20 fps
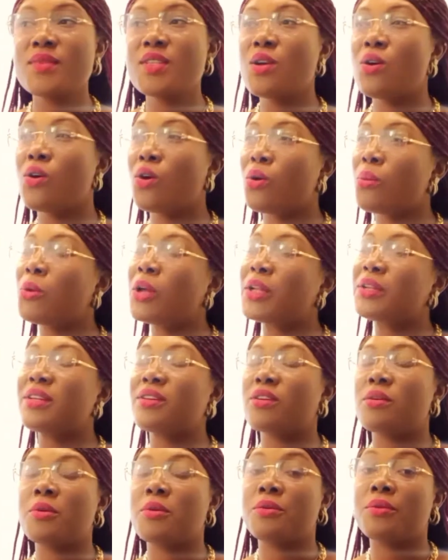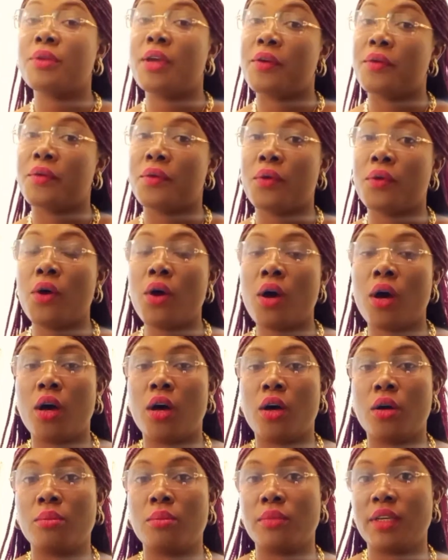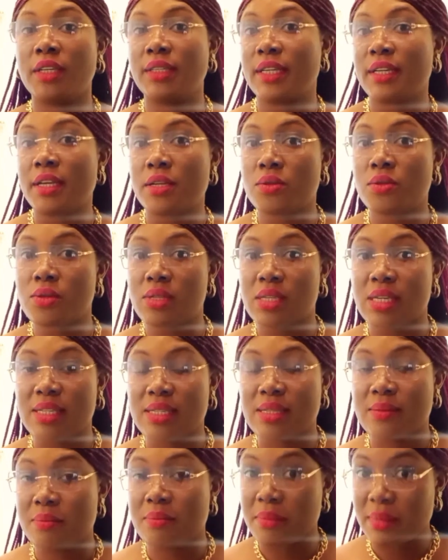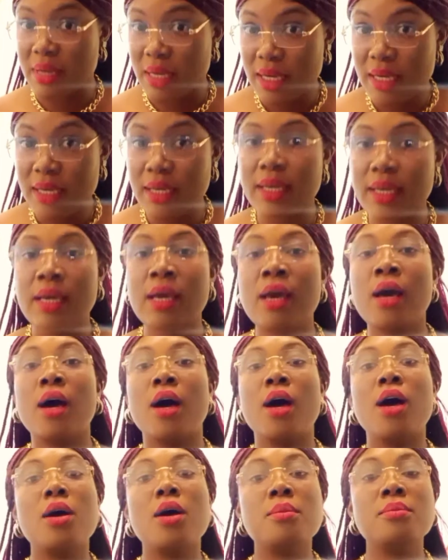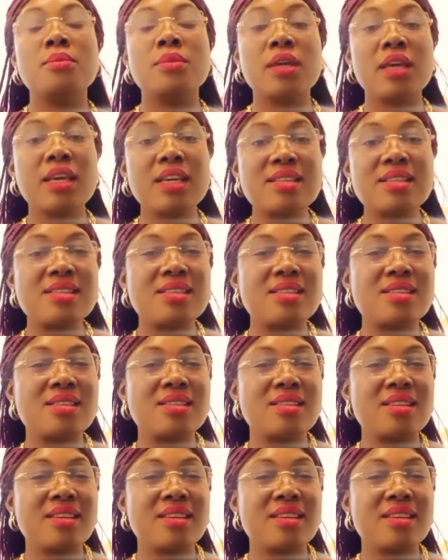another common error internet users make is